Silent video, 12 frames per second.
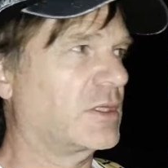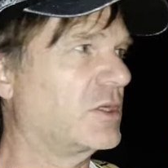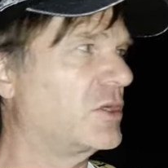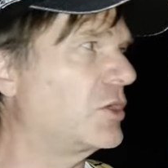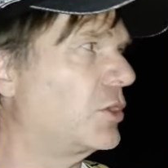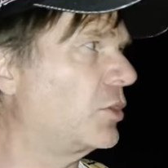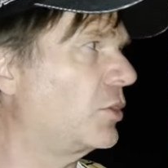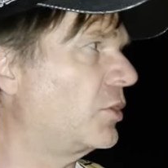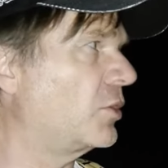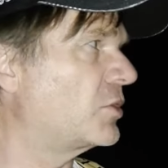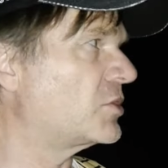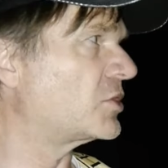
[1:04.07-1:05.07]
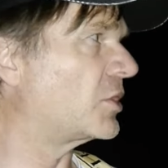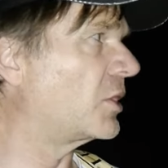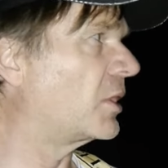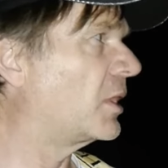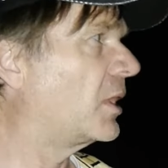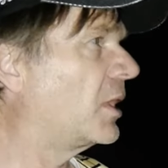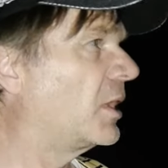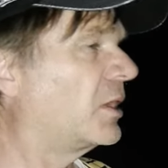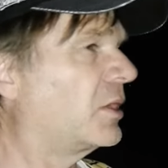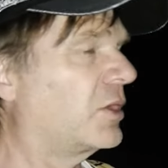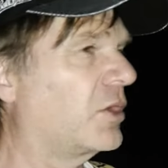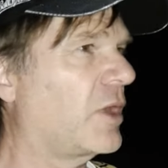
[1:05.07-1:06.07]
news, or
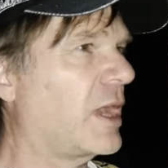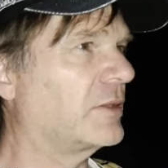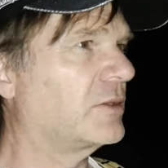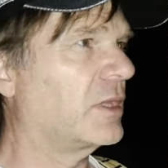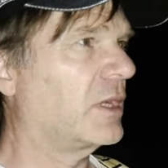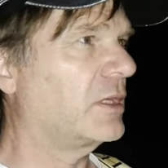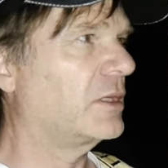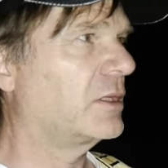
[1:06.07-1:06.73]
you're at the...